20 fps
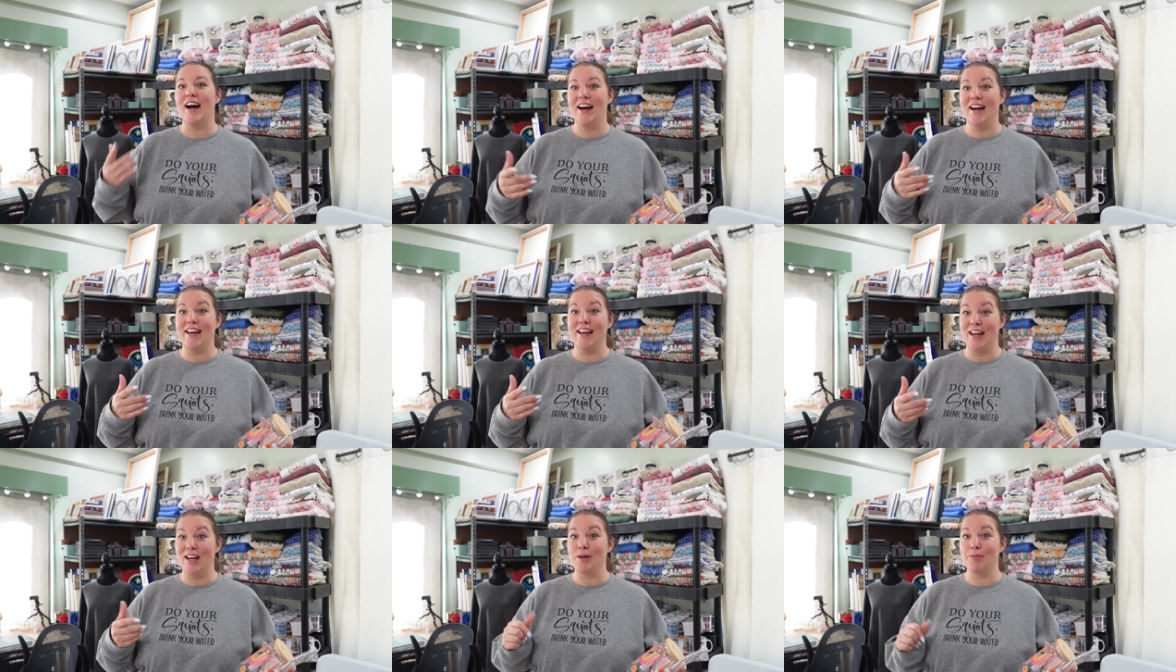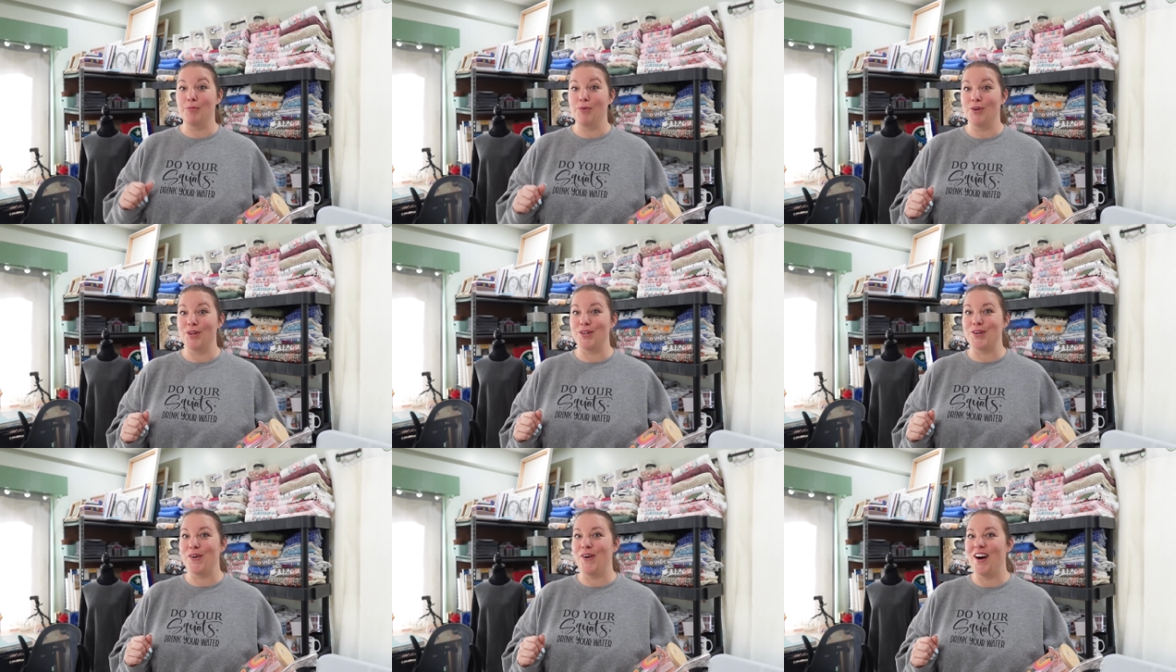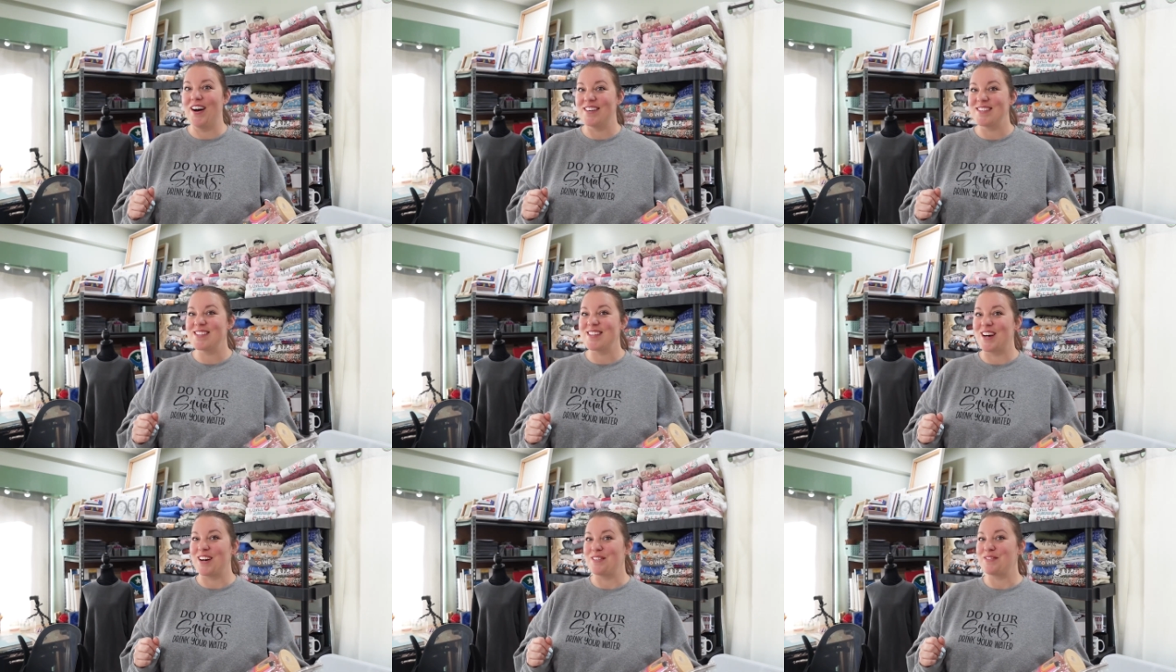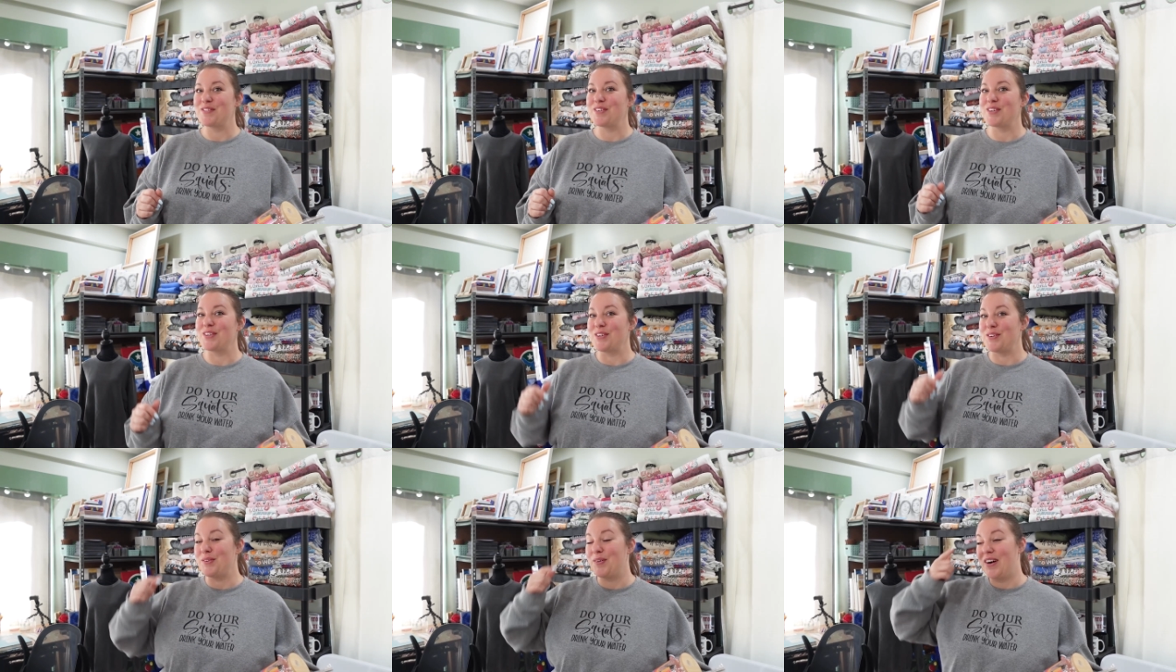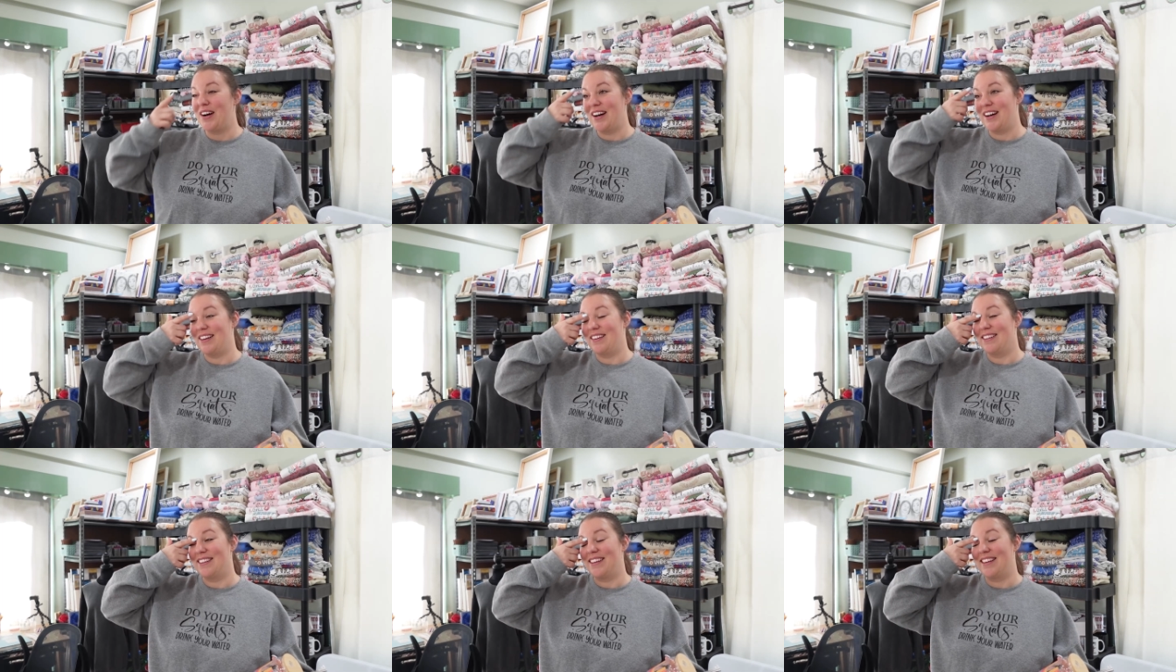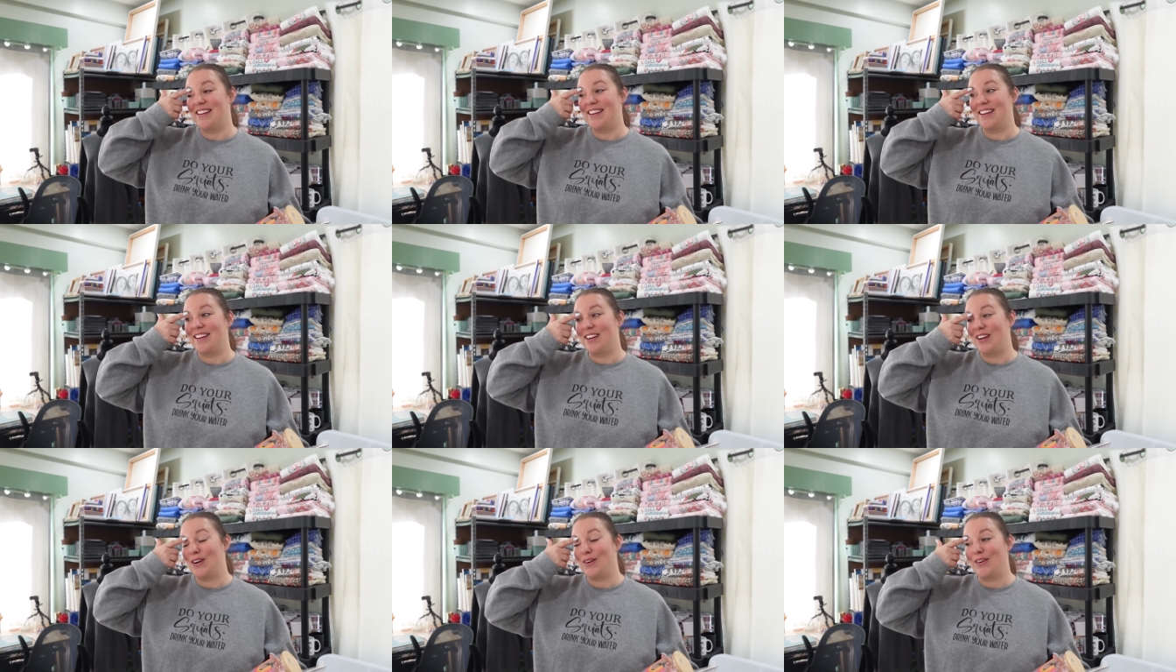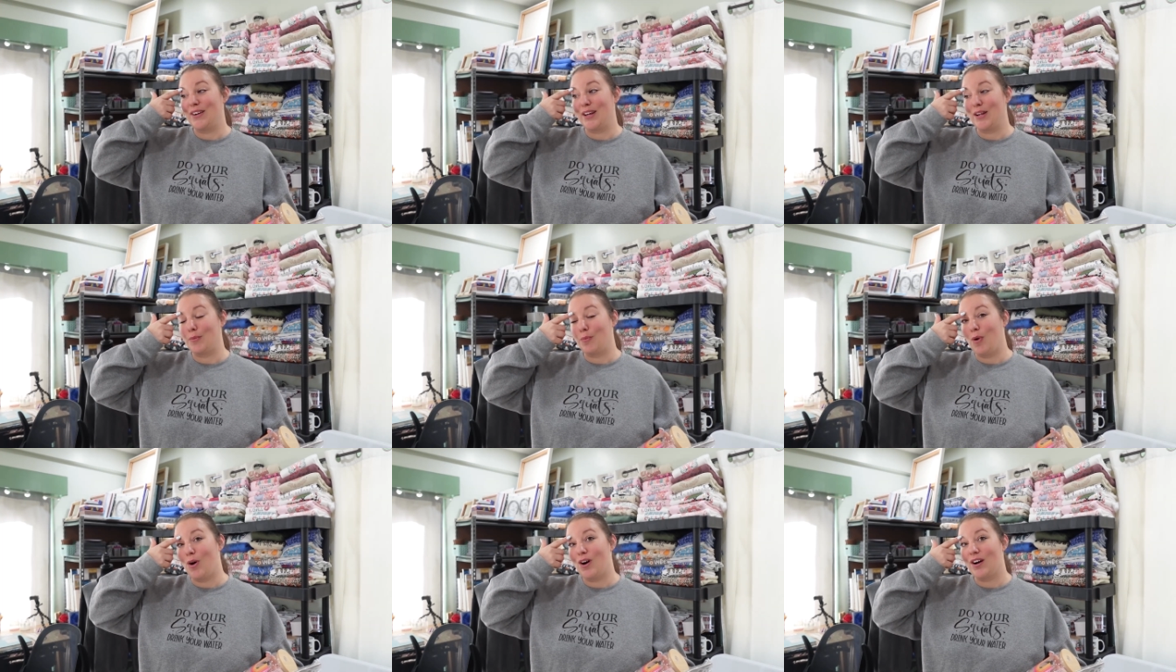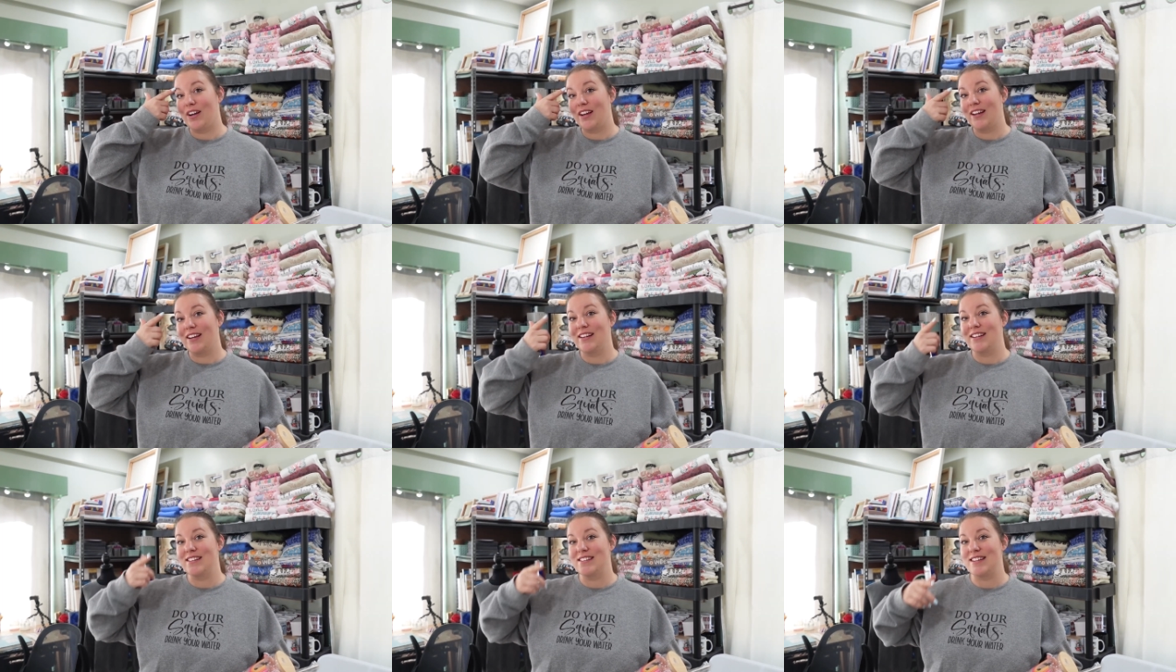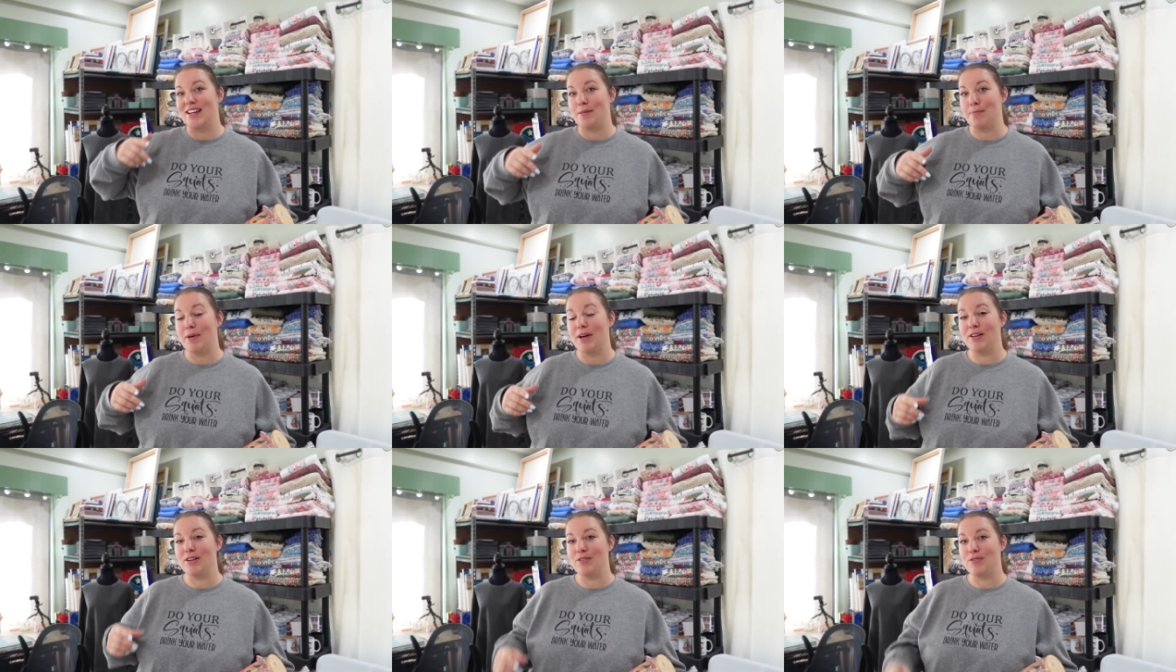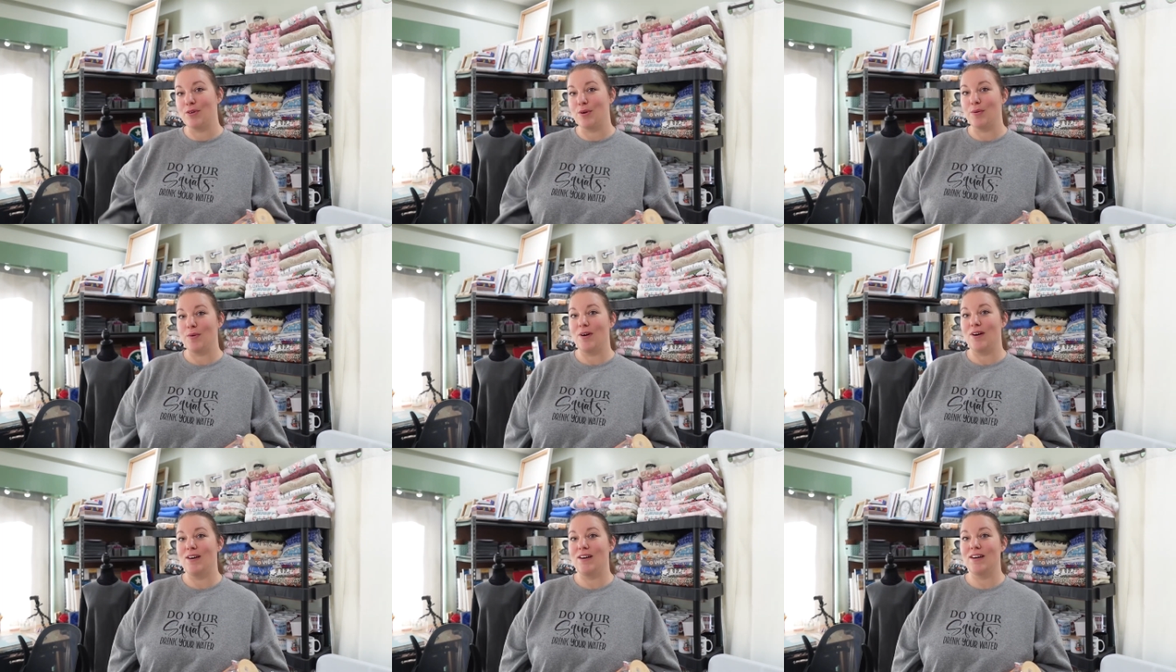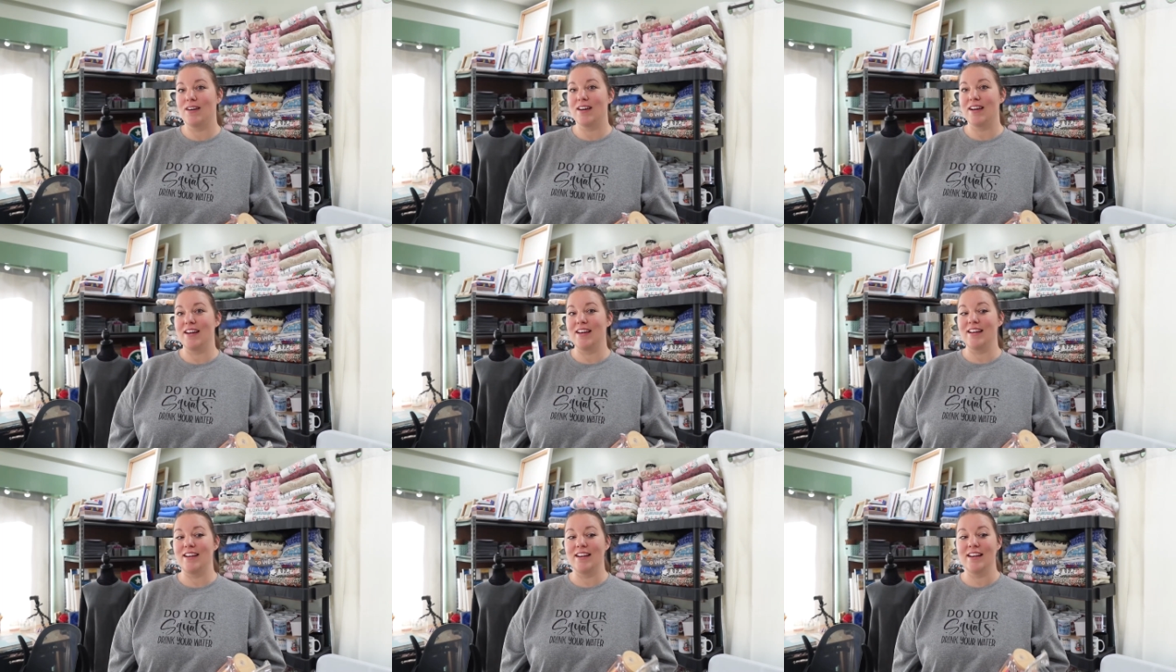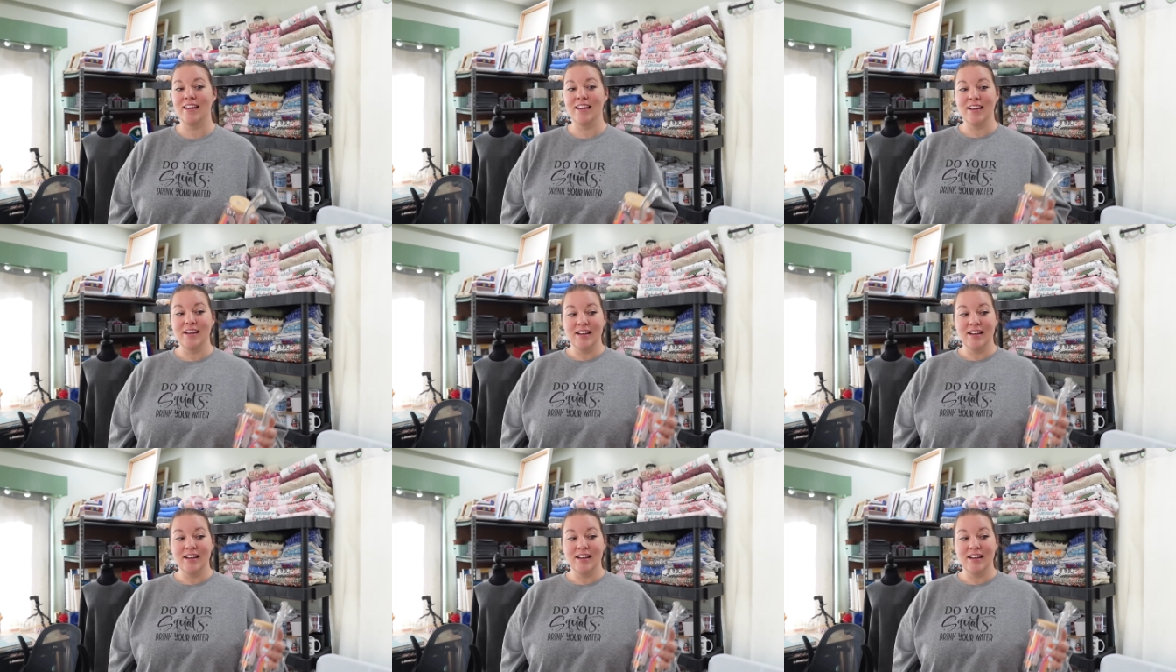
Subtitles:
I am going to go outside for a little while and go and get a walk in, take Bella for a walk, and